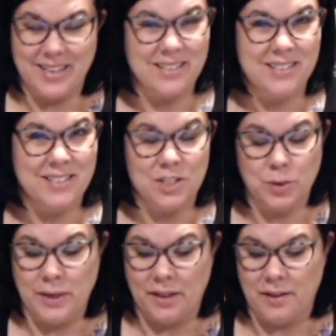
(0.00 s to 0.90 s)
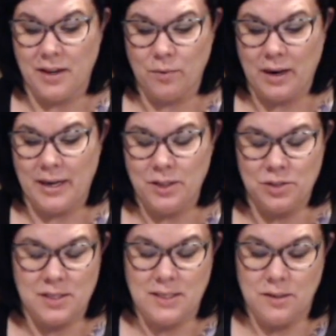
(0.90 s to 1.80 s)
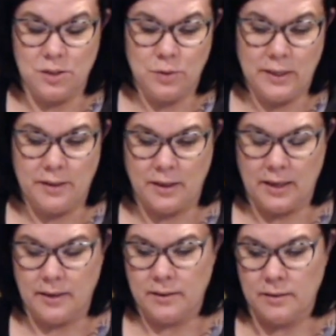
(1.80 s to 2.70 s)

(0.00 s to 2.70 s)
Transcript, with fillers: It didn't do anything, right? You just didn't do anything